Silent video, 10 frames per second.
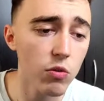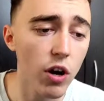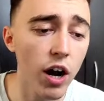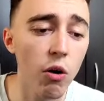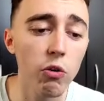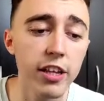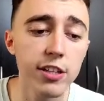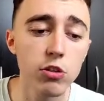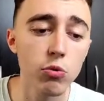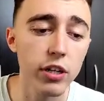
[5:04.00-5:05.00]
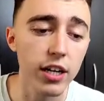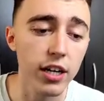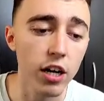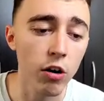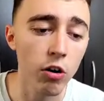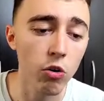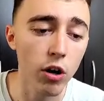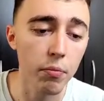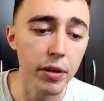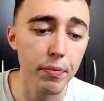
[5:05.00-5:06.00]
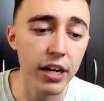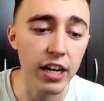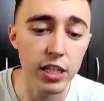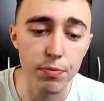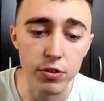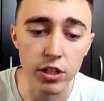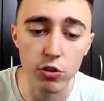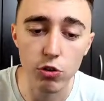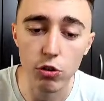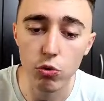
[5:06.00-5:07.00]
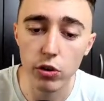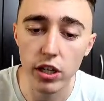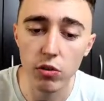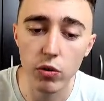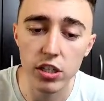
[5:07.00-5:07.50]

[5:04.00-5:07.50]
see how it's doing, like how many megahash per second you're doing,